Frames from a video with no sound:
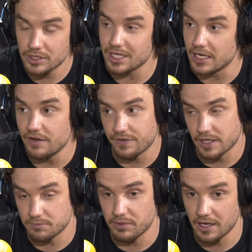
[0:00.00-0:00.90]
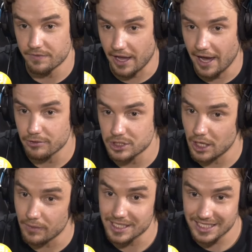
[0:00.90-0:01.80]
underneath this bit of the house to
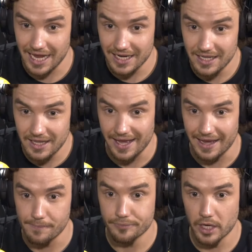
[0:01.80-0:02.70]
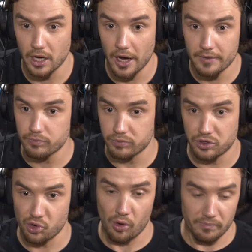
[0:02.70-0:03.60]
go and stand in there. And I
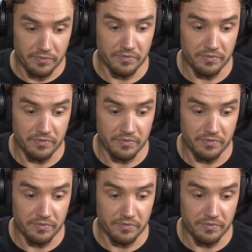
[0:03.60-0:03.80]
thought,